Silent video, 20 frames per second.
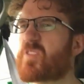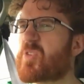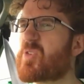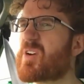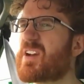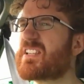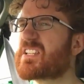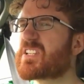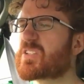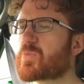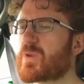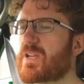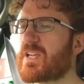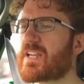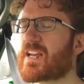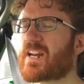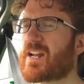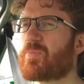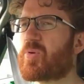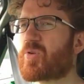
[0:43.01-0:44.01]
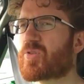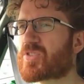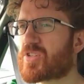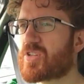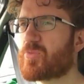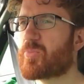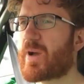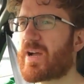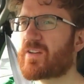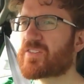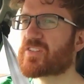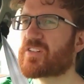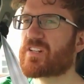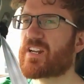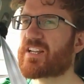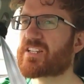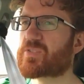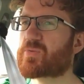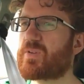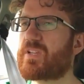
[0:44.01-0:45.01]
the greatest week and I put two pounds on
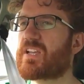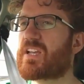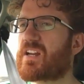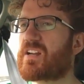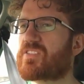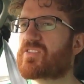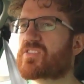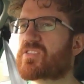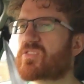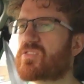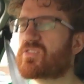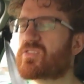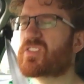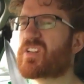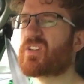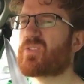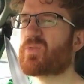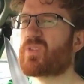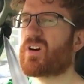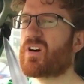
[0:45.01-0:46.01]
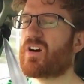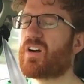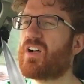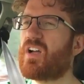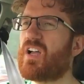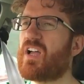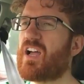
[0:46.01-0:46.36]
last week and I just thought, you know what,